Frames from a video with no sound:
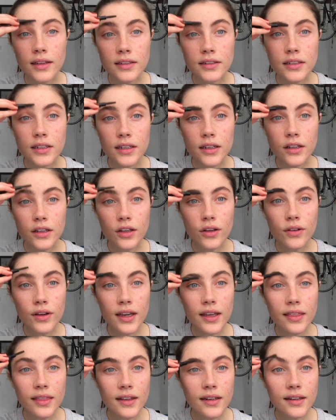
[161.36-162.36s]
till you
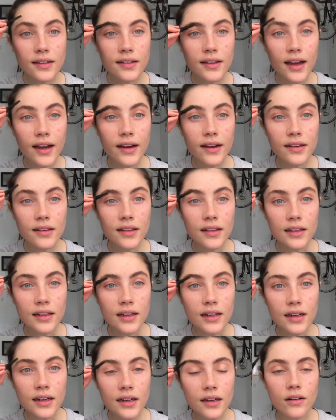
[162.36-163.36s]
get the desired
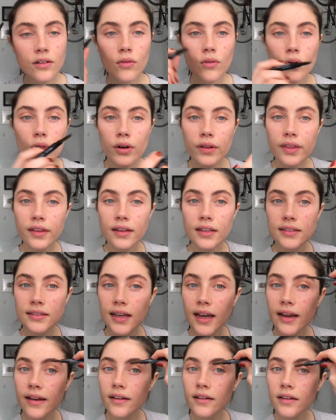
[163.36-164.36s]
look or the
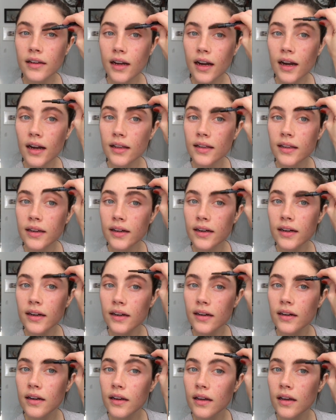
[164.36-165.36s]
desired color.